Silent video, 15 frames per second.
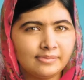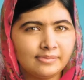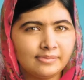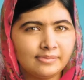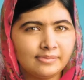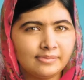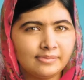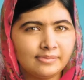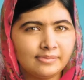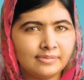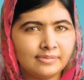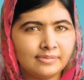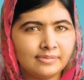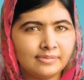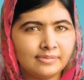
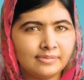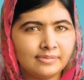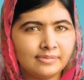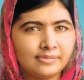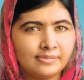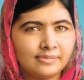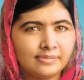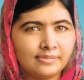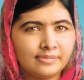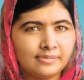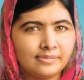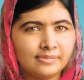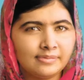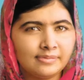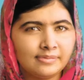
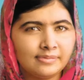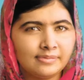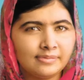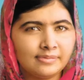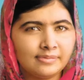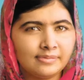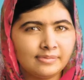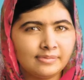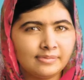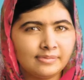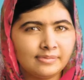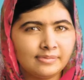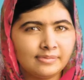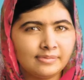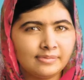
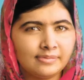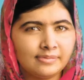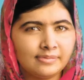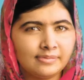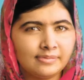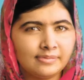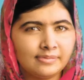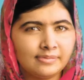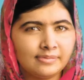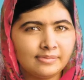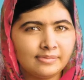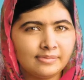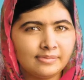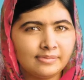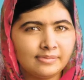
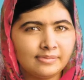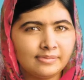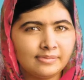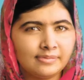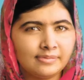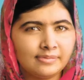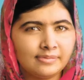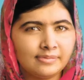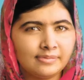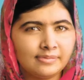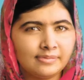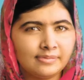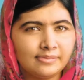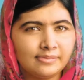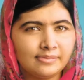
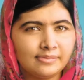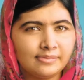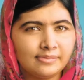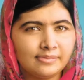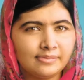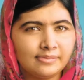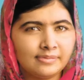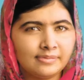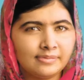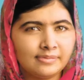(no lip movement)